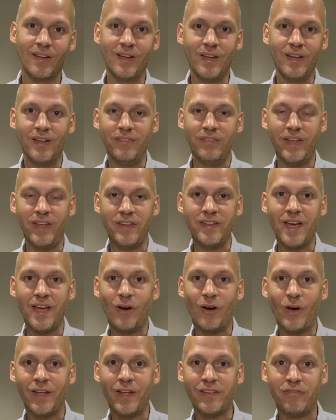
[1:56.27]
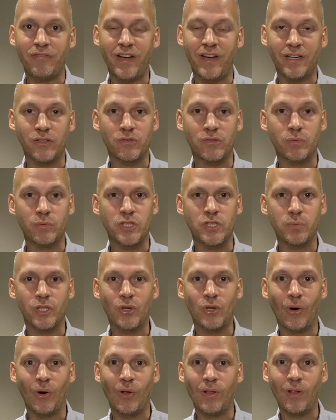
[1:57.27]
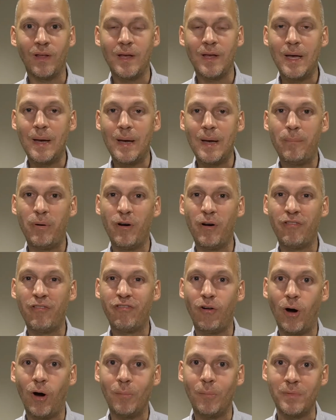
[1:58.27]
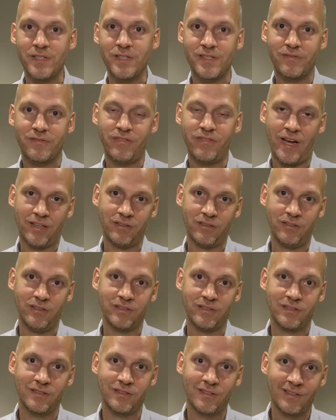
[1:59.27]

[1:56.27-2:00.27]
Then there are other factors which we call performance factors.